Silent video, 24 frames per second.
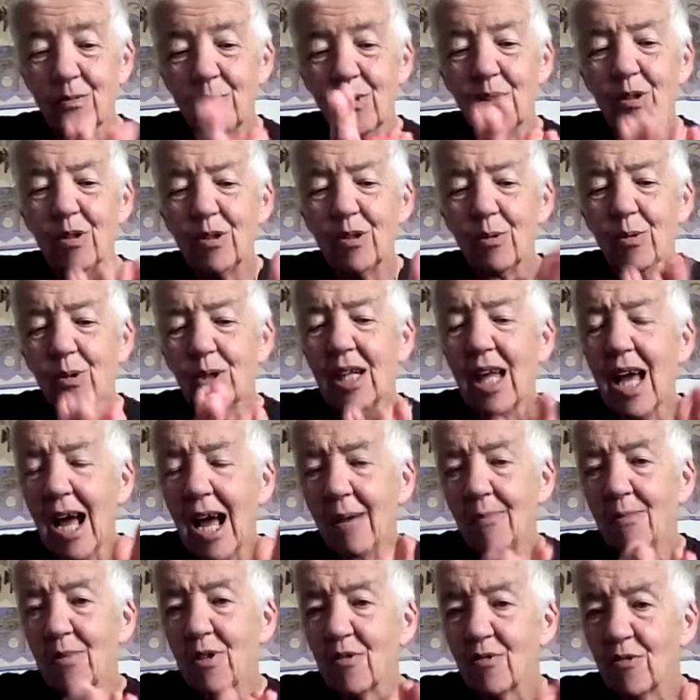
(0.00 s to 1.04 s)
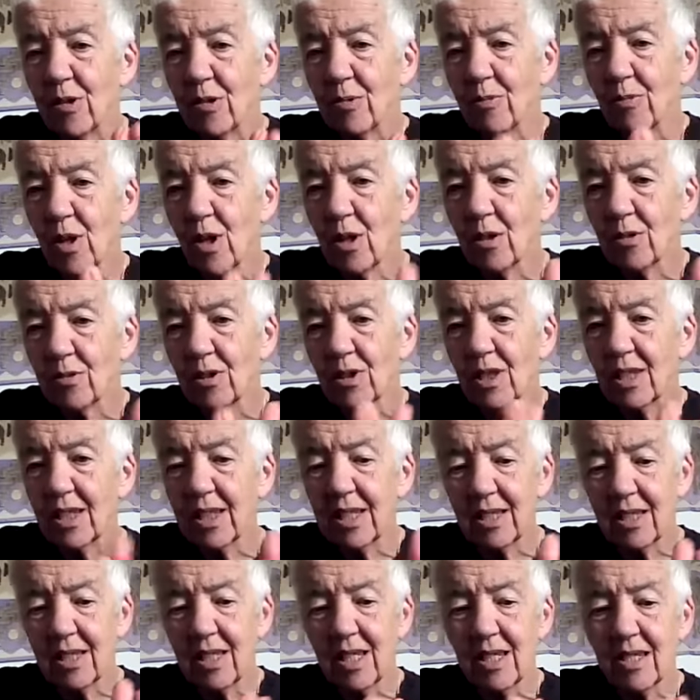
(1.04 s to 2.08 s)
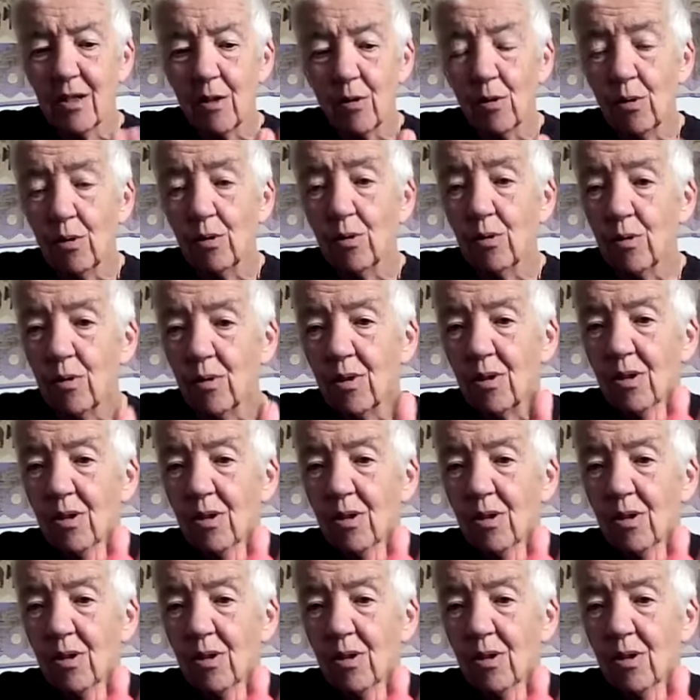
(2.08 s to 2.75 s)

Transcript: I wonder what will happen if we roll like that. Oh,